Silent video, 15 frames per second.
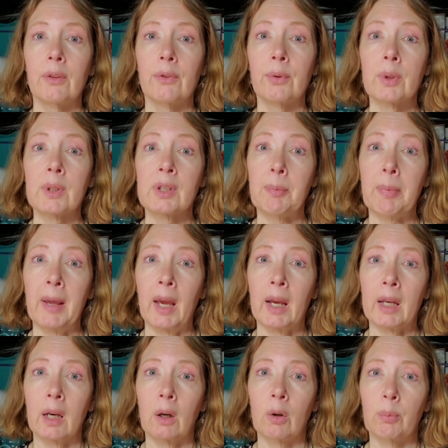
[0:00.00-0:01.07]
Threw his
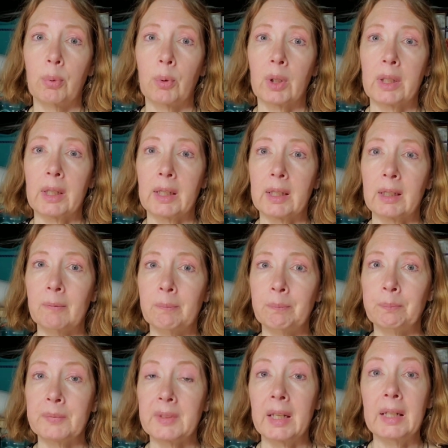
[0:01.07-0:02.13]
back out, poor kid.
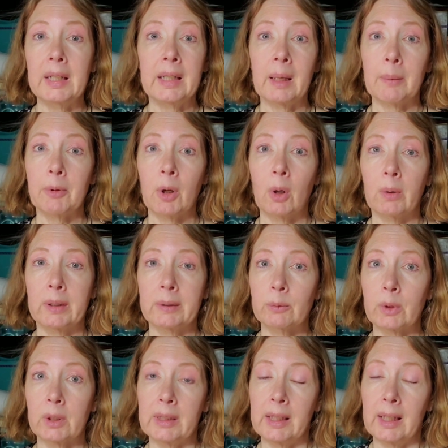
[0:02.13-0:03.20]
And he kept
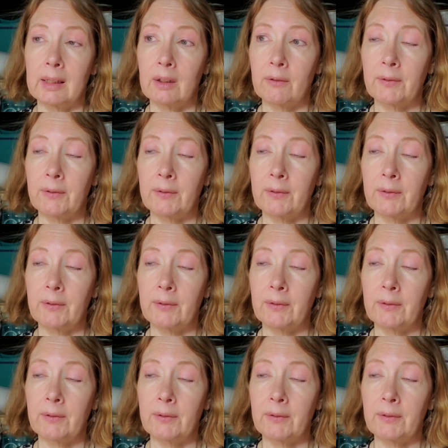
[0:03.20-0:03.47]
going. Well, he had